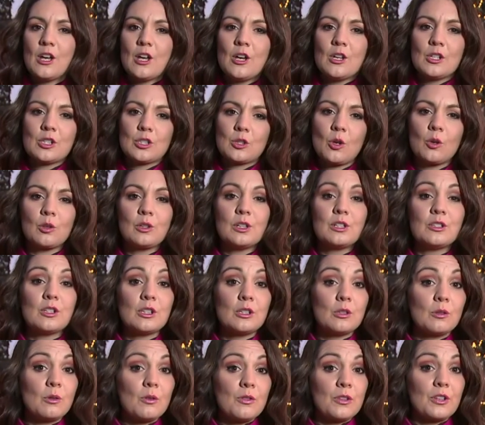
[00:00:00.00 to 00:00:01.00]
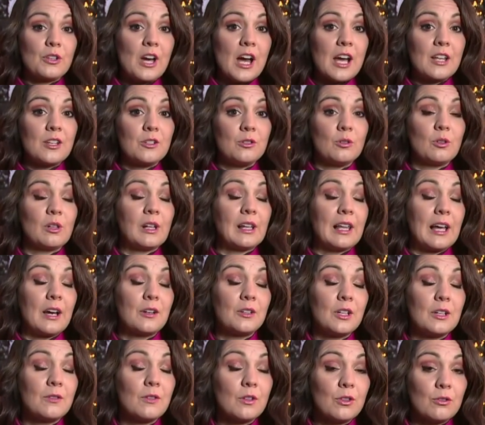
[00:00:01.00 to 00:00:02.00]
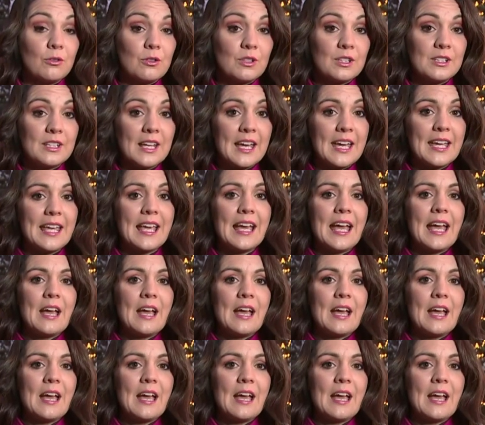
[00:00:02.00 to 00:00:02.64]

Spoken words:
Scotland and Northern Ireland, you'll cloud over through the day.